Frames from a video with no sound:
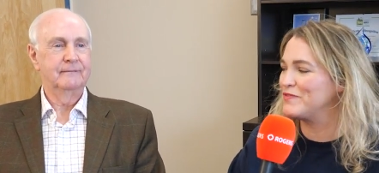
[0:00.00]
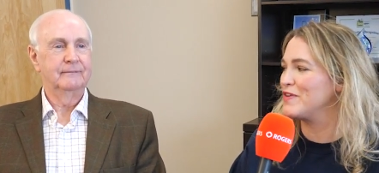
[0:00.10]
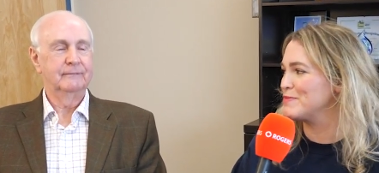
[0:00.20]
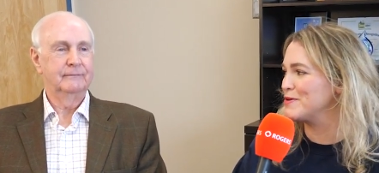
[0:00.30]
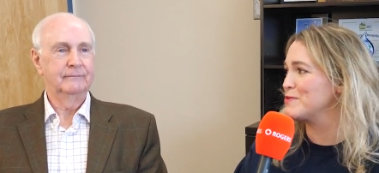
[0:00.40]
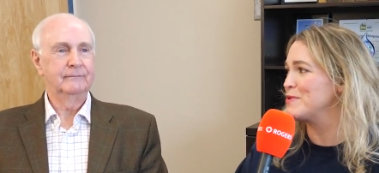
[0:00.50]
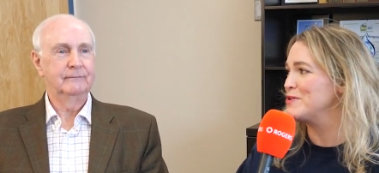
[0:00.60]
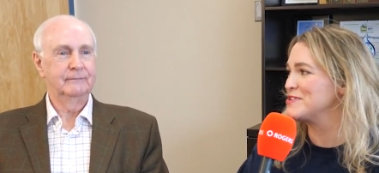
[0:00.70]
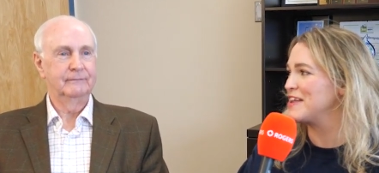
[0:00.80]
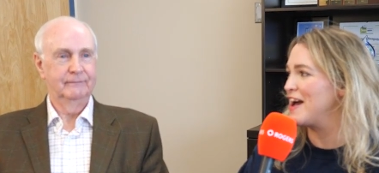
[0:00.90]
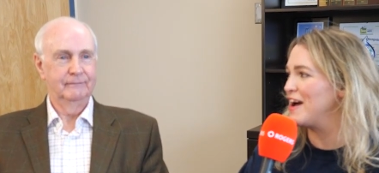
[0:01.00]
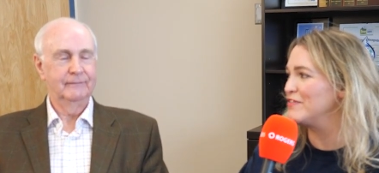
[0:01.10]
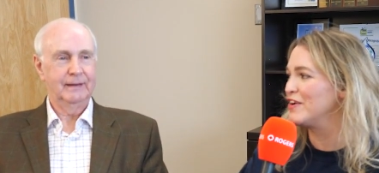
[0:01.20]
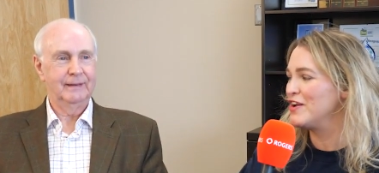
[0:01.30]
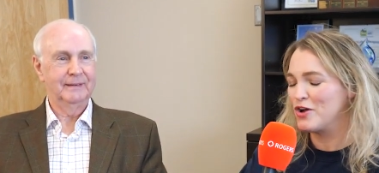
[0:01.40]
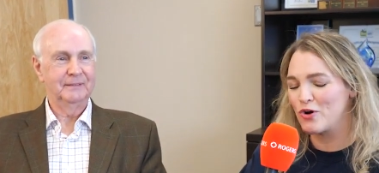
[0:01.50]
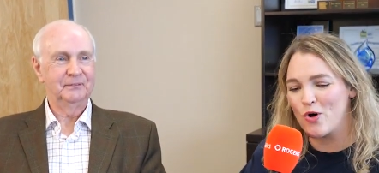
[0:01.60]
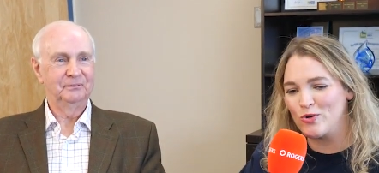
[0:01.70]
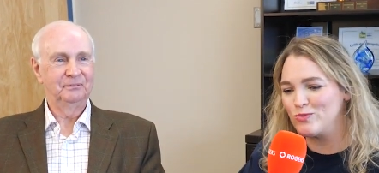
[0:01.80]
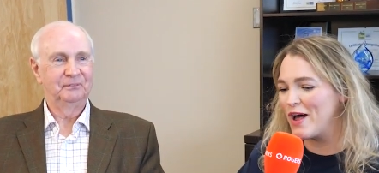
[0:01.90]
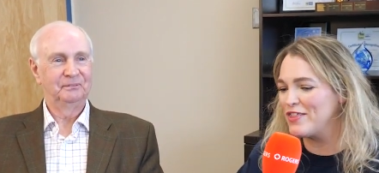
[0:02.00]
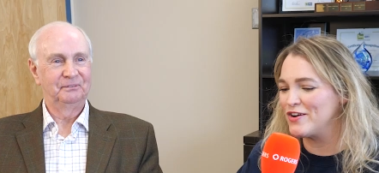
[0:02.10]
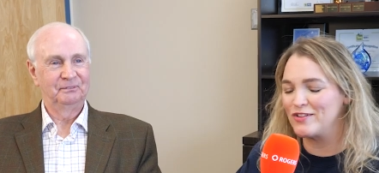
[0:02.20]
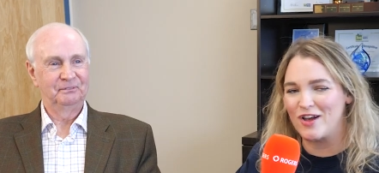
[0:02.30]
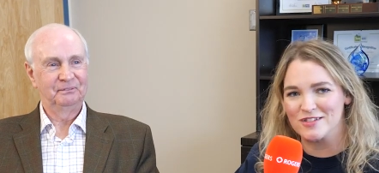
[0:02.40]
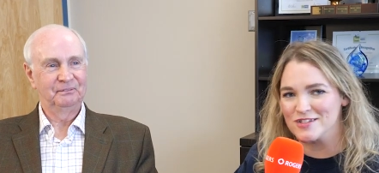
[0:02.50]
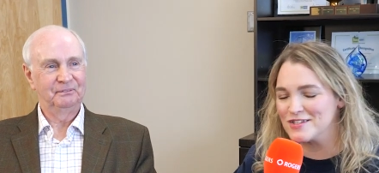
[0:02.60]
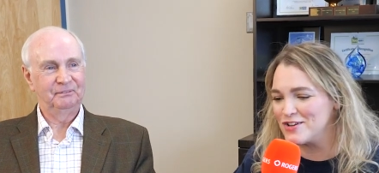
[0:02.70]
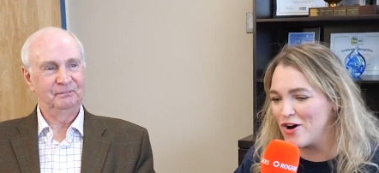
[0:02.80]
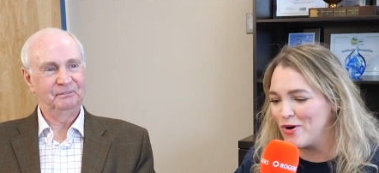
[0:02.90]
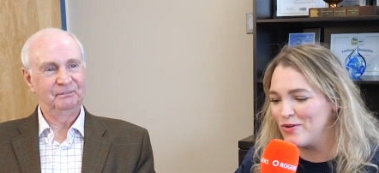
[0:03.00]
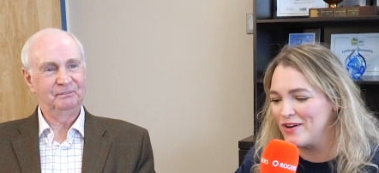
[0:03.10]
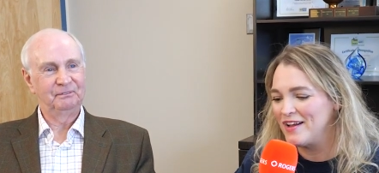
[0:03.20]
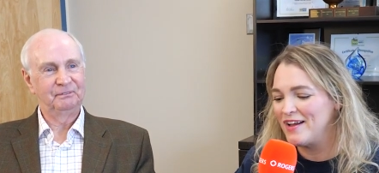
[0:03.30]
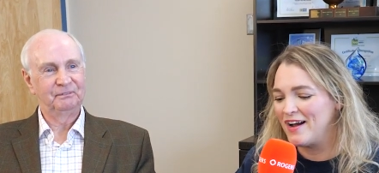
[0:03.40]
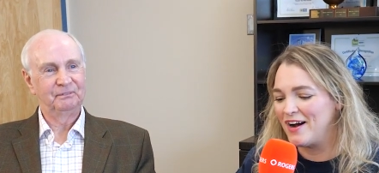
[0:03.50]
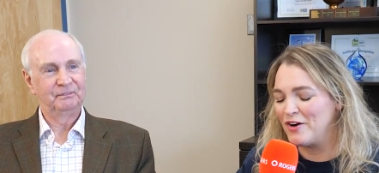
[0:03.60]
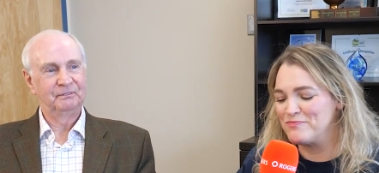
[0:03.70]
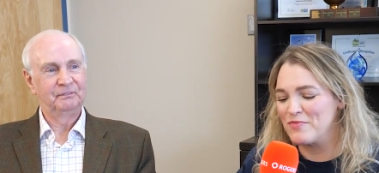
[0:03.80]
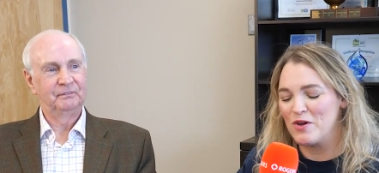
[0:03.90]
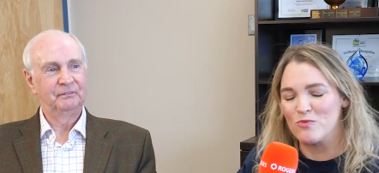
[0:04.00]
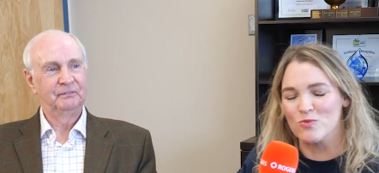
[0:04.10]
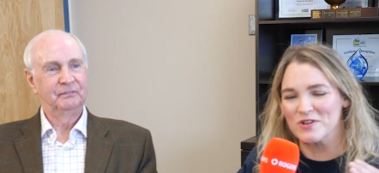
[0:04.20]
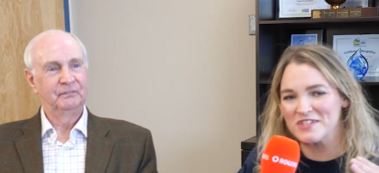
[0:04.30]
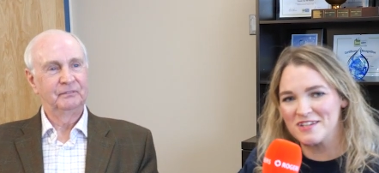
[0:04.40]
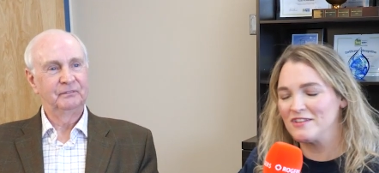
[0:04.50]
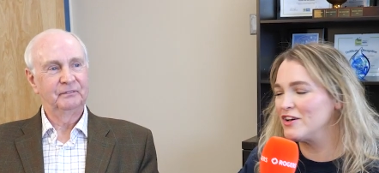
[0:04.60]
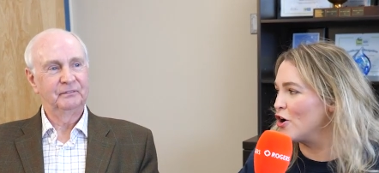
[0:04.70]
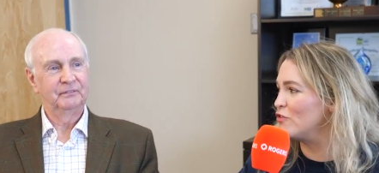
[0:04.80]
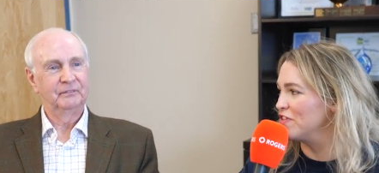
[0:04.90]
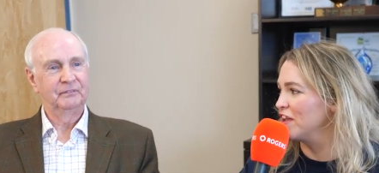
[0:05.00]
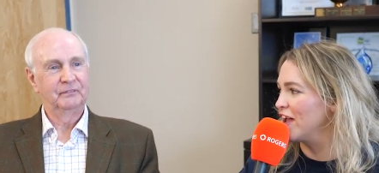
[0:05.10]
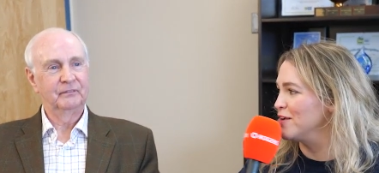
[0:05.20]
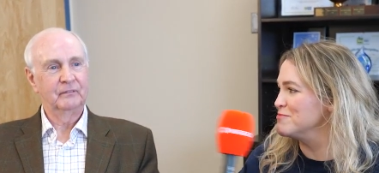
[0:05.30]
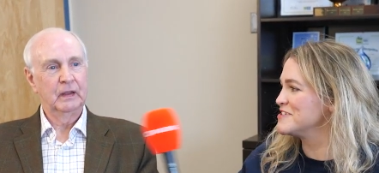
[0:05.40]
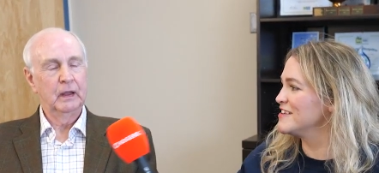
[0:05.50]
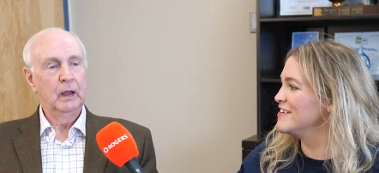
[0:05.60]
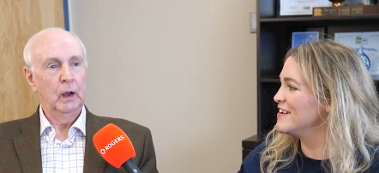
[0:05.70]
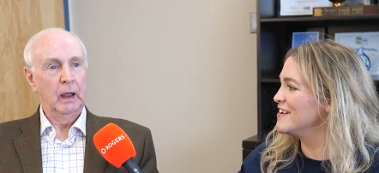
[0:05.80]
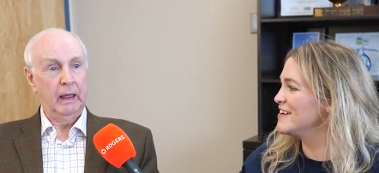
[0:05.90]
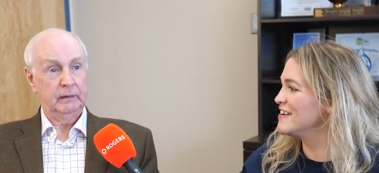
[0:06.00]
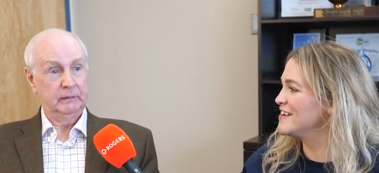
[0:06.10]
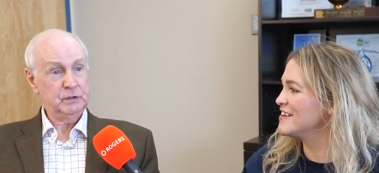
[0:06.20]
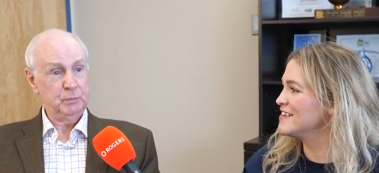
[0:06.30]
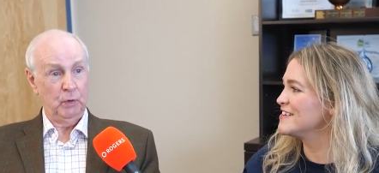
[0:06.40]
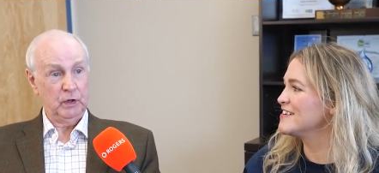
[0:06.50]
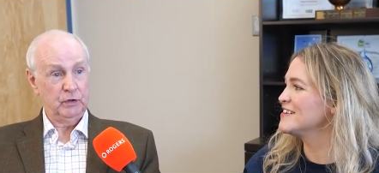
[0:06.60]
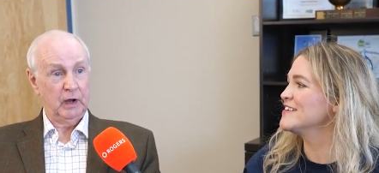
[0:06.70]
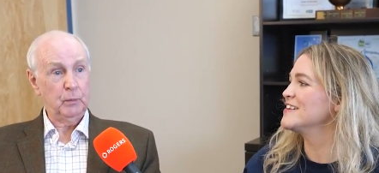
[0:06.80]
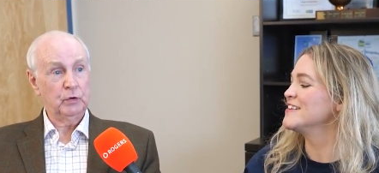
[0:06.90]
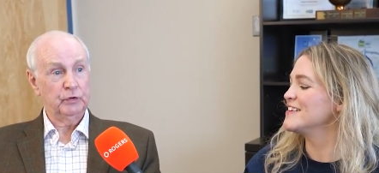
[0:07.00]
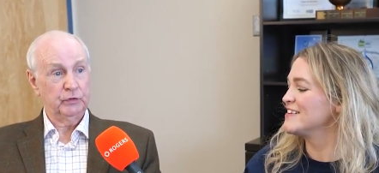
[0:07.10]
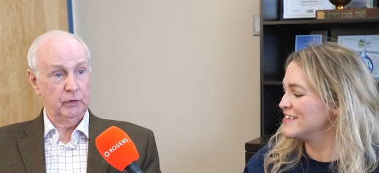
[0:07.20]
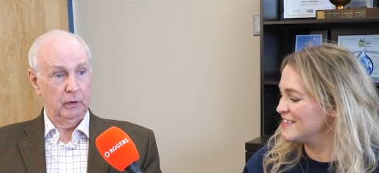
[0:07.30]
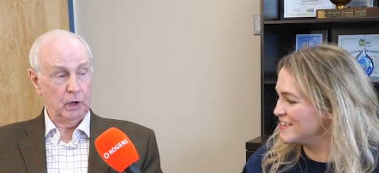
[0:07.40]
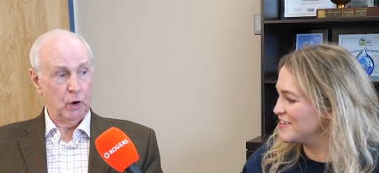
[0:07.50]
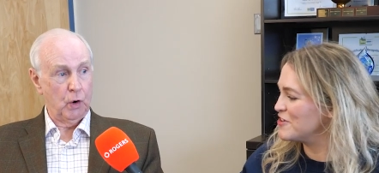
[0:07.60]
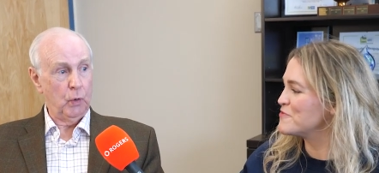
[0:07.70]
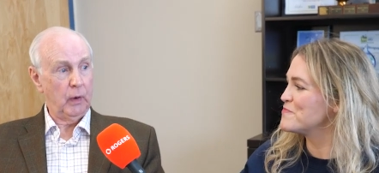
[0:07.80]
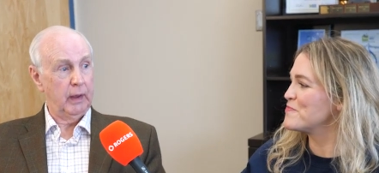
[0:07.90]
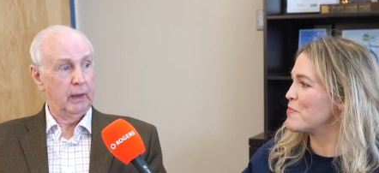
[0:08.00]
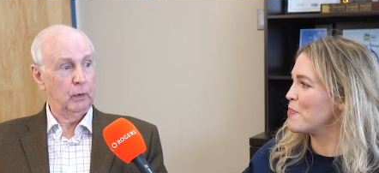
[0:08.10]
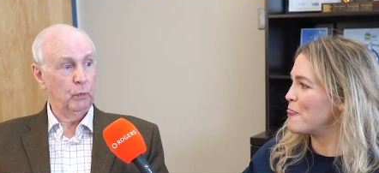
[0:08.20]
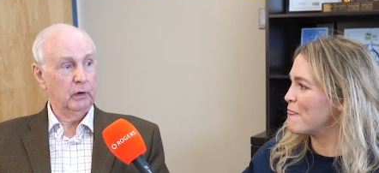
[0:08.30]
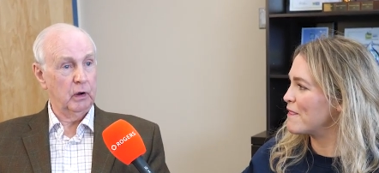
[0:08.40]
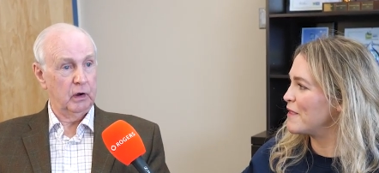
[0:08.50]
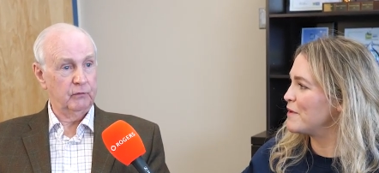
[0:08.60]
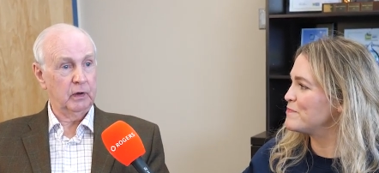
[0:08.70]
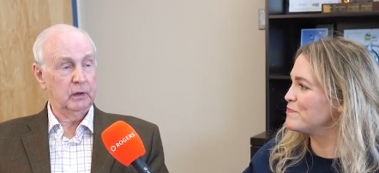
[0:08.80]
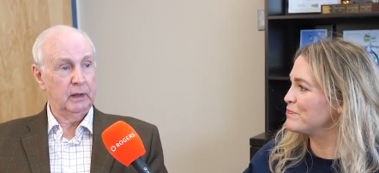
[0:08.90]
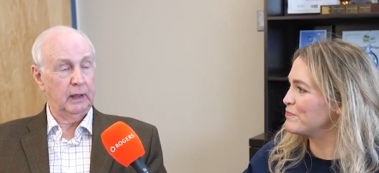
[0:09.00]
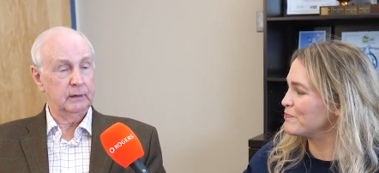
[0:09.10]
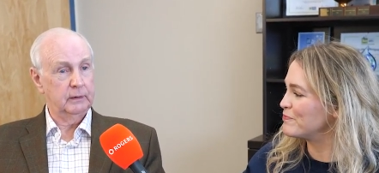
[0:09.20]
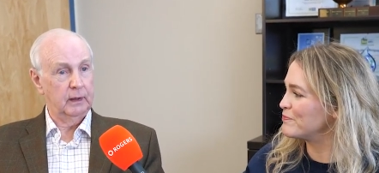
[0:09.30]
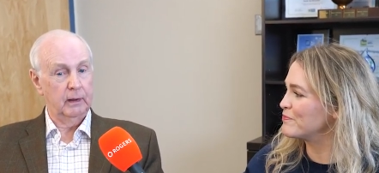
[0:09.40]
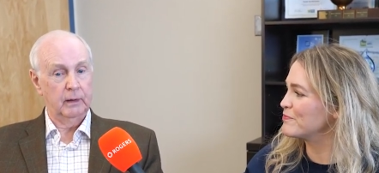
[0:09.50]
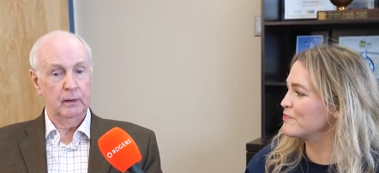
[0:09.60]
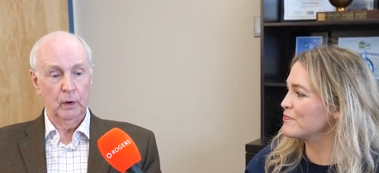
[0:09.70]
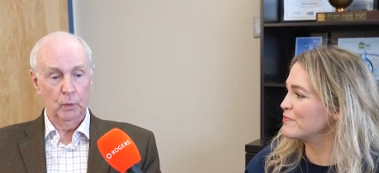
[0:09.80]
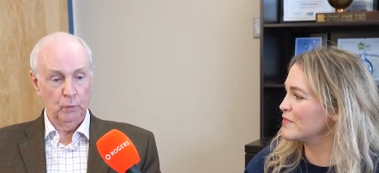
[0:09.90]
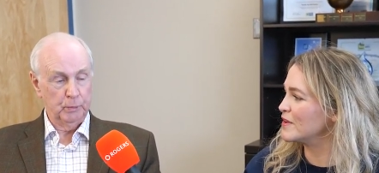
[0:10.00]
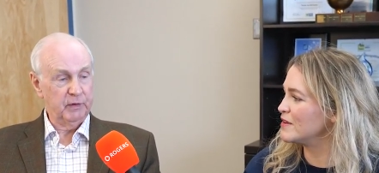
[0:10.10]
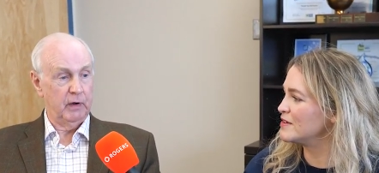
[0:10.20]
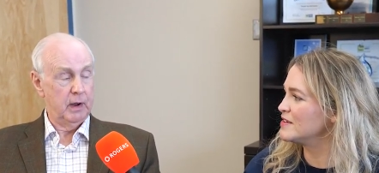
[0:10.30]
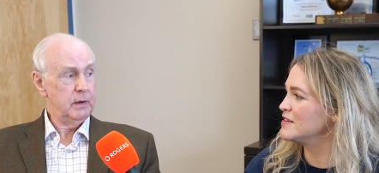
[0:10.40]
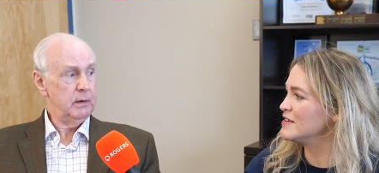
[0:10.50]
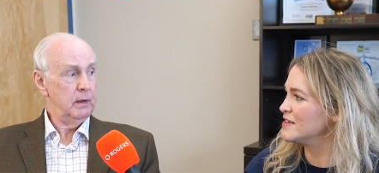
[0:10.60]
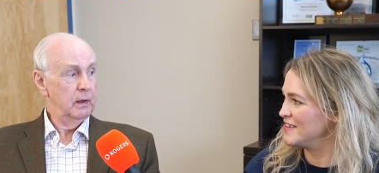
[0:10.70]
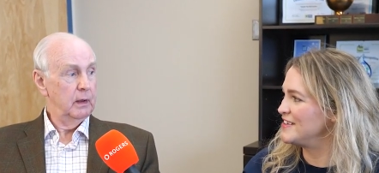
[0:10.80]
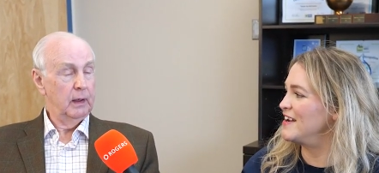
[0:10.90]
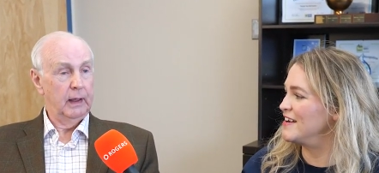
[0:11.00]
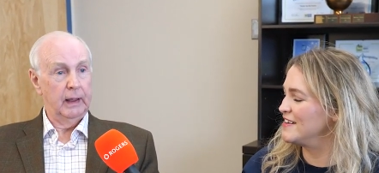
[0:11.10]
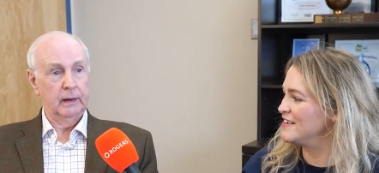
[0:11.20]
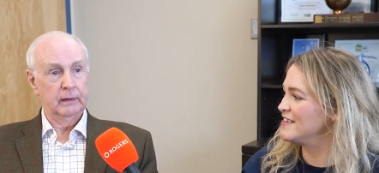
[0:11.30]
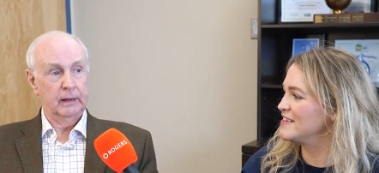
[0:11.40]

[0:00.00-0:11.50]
Speaker 1: February, we usually have cold weather, lots of snow. Uh, we're still a go for the games.
Speaker 2: At this point in time, we're still a go, and we're confident that uh, we'll be fine. And